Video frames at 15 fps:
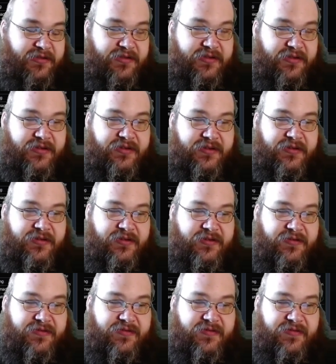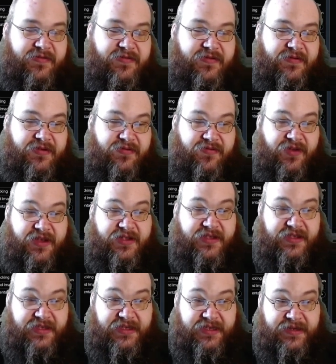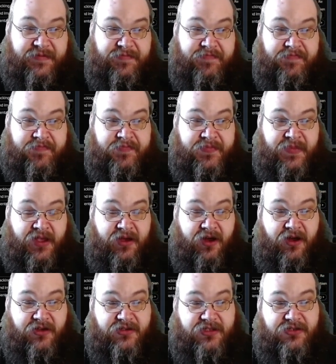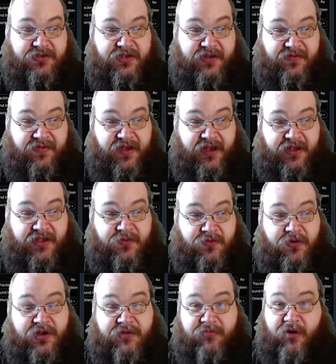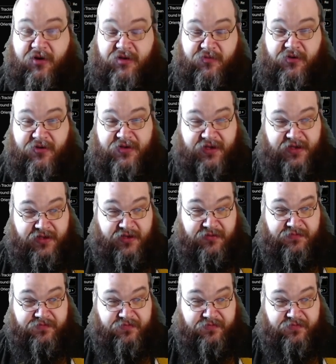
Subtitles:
of the fancy on-screen effects were in post-processing.